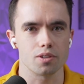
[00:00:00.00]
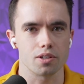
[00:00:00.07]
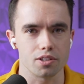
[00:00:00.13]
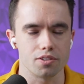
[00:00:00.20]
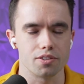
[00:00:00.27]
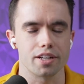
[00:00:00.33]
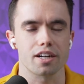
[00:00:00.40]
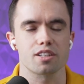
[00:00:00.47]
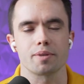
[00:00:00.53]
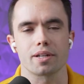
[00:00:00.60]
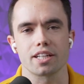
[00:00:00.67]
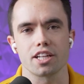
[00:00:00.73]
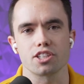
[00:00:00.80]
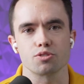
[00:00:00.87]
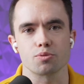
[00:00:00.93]
their
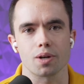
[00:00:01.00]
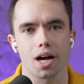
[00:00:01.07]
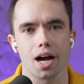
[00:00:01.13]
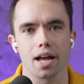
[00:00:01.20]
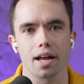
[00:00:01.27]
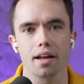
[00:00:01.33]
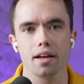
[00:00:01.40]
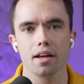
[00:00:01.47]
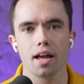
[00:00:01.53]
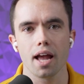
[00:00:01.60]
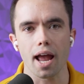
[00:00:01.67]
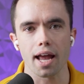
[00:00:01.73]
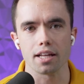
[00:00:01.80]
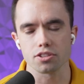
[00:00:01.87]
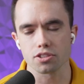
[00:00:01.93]
expectations were high.
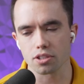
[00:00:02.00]
And